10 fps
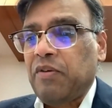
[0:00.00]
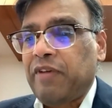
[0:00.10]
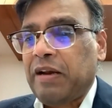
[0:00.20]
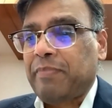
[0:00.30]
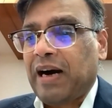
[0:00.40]

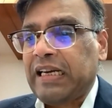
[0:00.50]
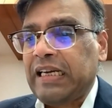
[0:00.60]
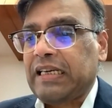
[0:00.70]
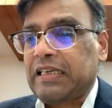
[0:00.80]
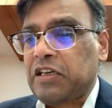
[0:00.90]
When
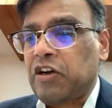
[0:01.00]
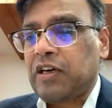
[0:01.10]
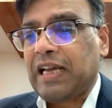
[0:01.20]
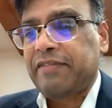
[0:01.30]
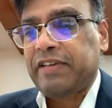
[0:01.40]
money does
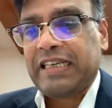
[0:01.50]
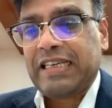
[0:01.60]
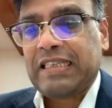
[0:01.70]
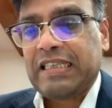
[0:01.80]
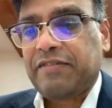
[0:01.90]
not have
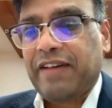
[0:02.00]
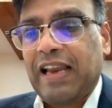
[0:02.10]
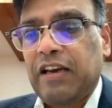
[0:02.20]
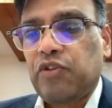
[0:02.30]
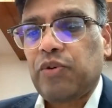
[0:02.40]
intrinsic
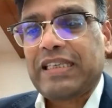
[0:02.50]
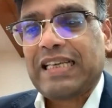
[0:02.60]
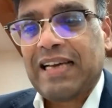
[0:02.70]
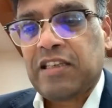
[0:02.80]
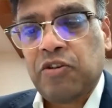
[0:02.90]
value, it
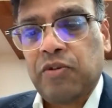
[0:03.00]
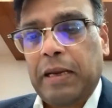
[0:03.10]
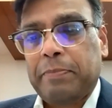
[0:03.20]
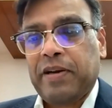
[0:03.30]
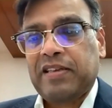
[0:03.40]
has to
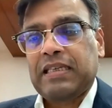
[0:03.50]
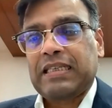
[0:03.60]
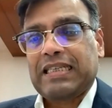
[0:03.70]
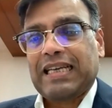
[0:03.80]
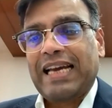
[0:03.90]

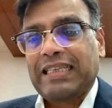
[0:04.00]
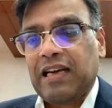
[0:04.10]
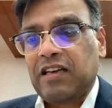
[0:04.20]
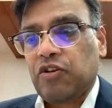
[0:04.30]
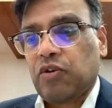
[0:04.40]
represent
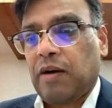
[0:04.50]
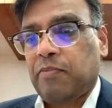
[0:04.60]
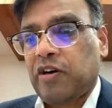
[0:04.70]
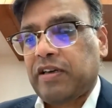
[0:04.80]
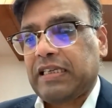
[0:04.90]
title to
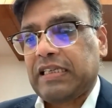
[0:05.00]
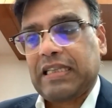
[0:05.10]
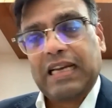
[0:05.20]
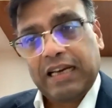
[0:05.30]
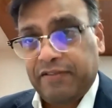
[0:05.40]
commodities
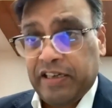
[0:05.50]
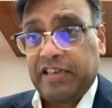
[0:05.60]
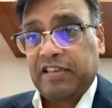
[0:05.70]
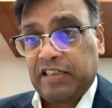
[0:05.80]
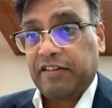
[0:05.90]
that have
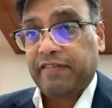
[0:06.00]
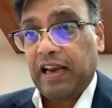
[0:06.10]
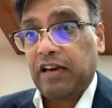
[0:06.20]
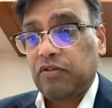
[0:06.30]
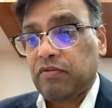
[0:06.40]
intrinsic
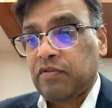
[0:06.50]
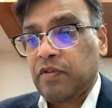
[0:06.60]
value